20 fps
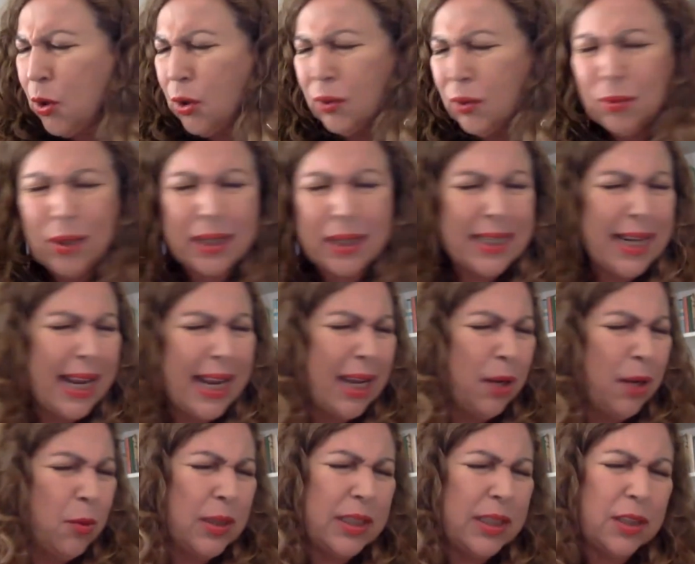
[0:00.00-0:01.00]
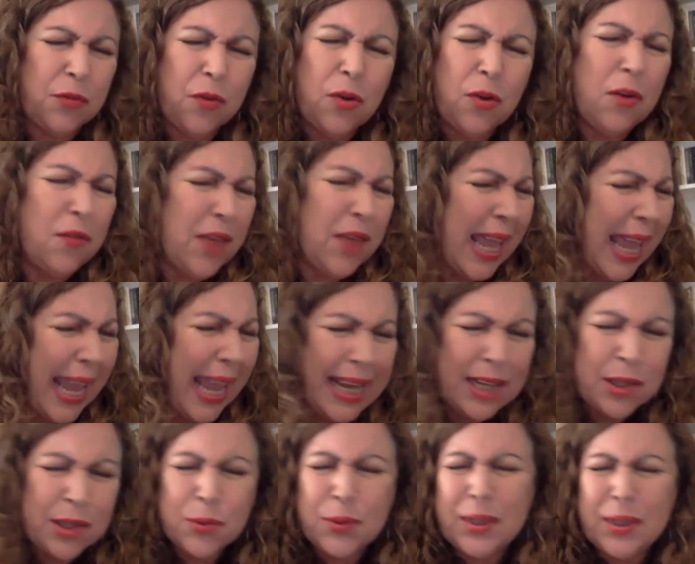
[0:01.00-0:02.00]
right now. It's full of
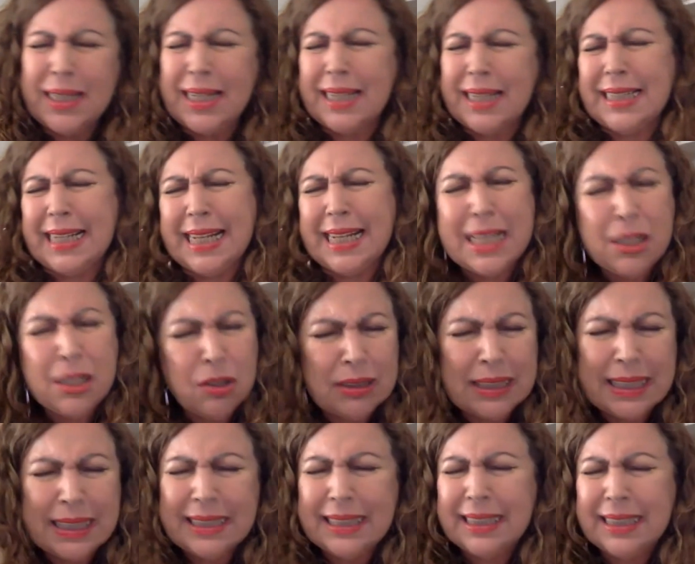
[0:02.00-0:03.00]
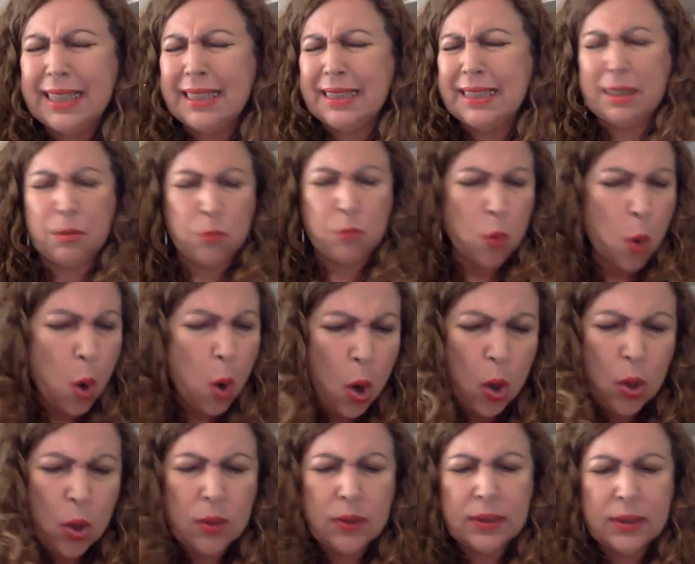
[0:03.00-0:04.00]
hatred and illnesses and
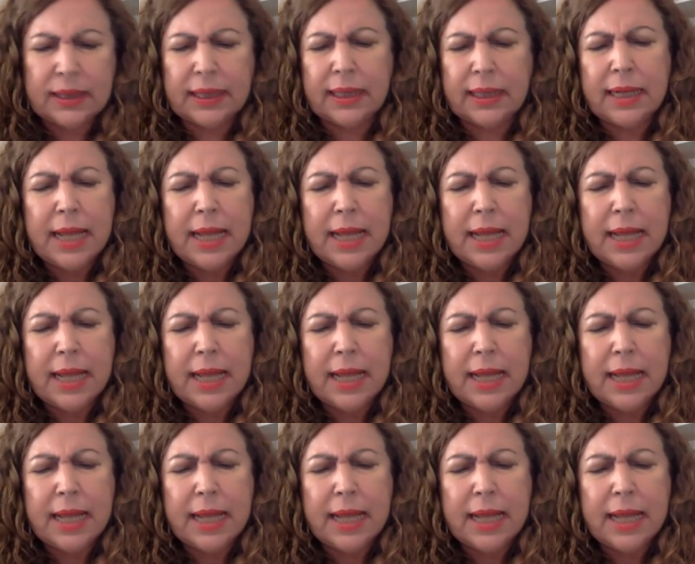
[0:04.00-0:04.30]
wars